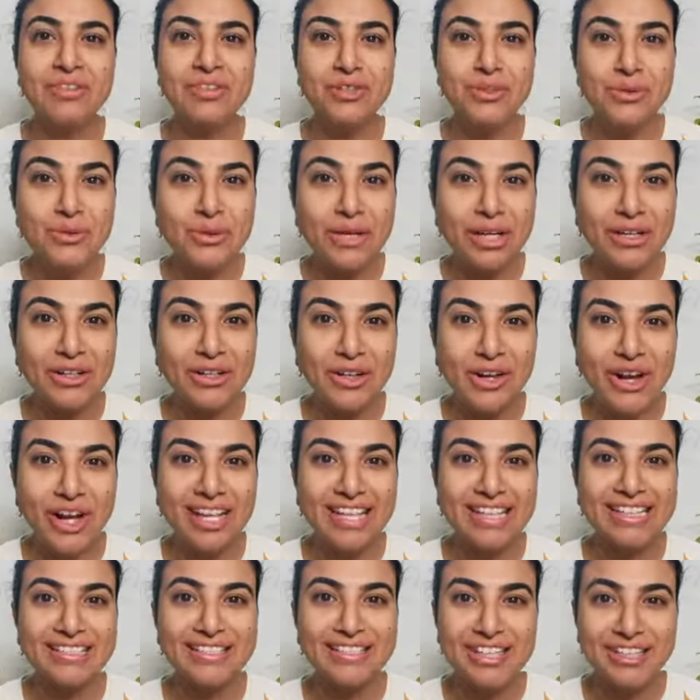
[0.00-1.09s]
do
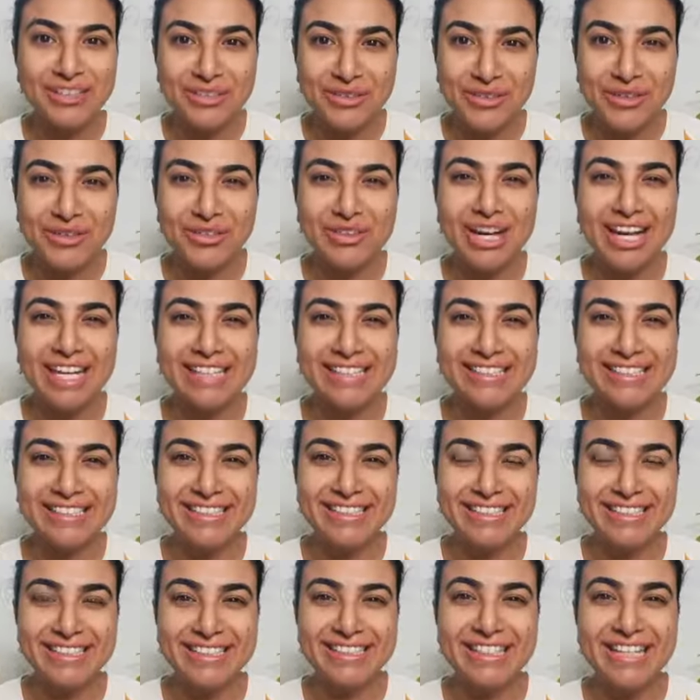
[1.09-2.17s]
acknowledge that you're right
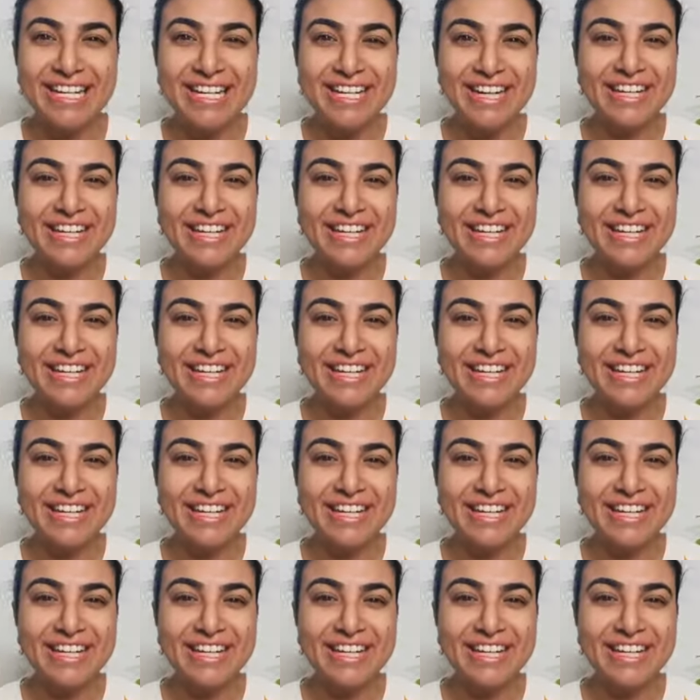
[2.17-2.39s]
here,